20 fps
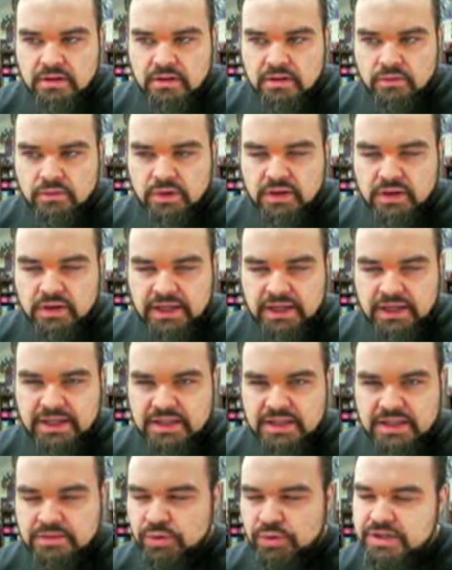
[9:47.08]
one of the
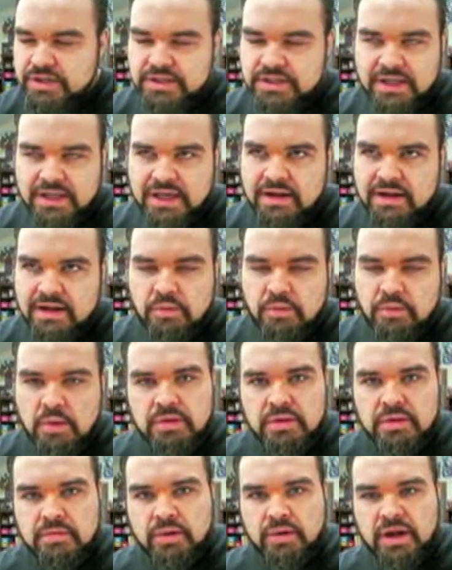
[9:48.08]
latex brushes. I can never
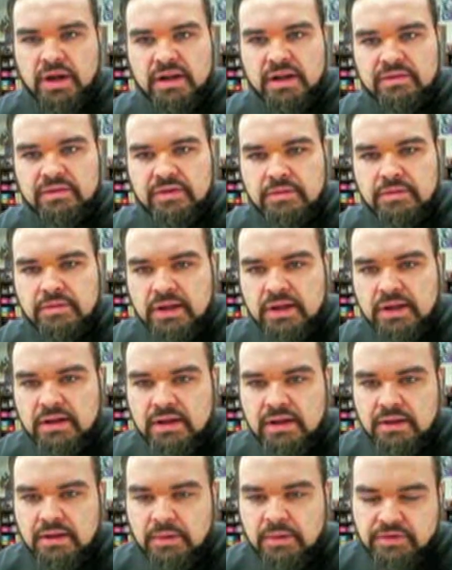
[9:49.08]
remember the brand of it, but
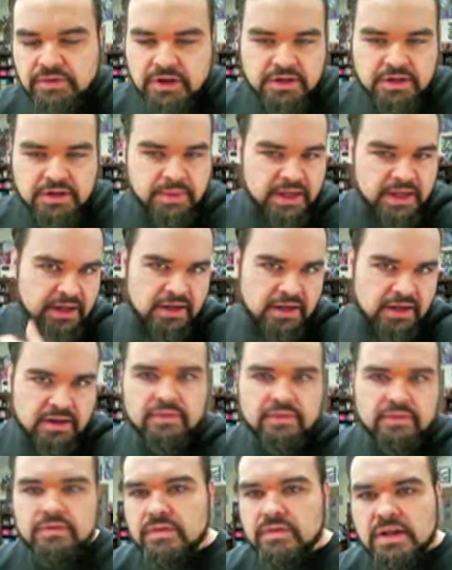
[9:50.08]
I've talked about it in a
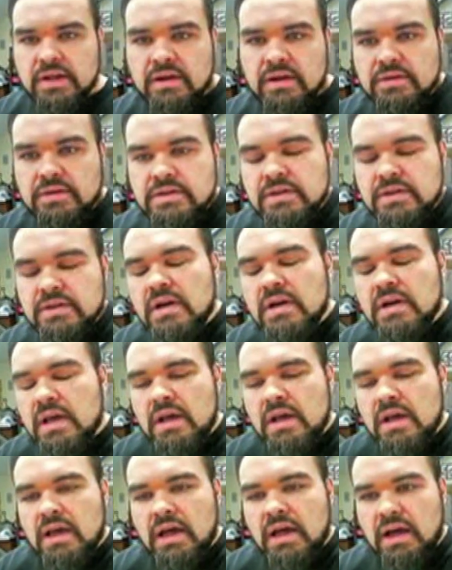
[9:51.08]
different video. So,
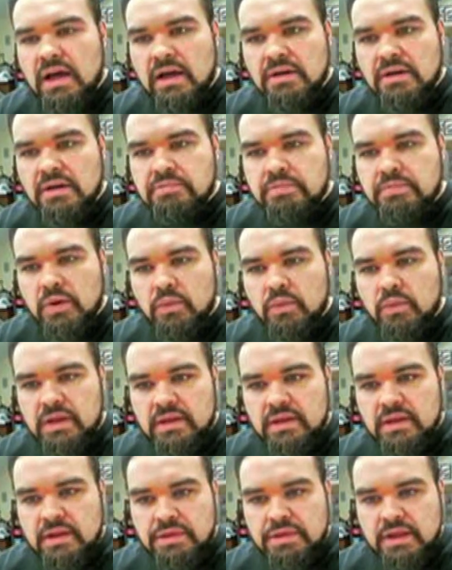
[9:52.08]
but one of
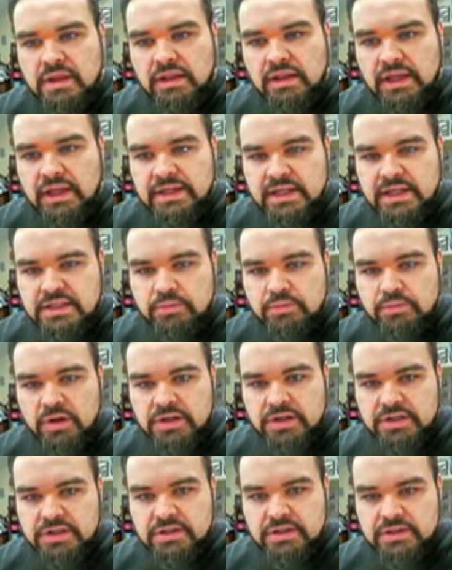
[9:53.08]
the thin latex
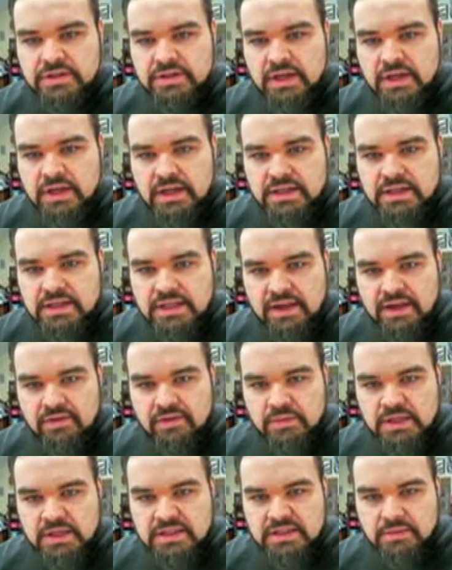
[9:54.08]
brushes to give
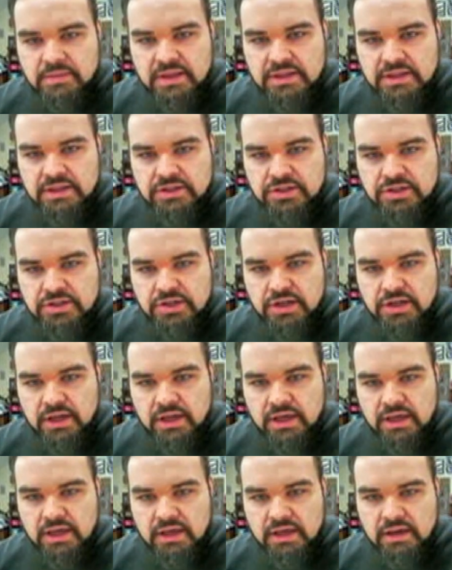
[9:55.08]
me some of these
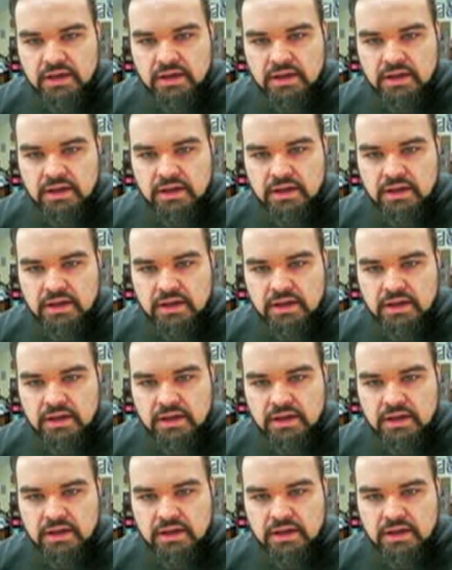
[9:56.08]
chunky,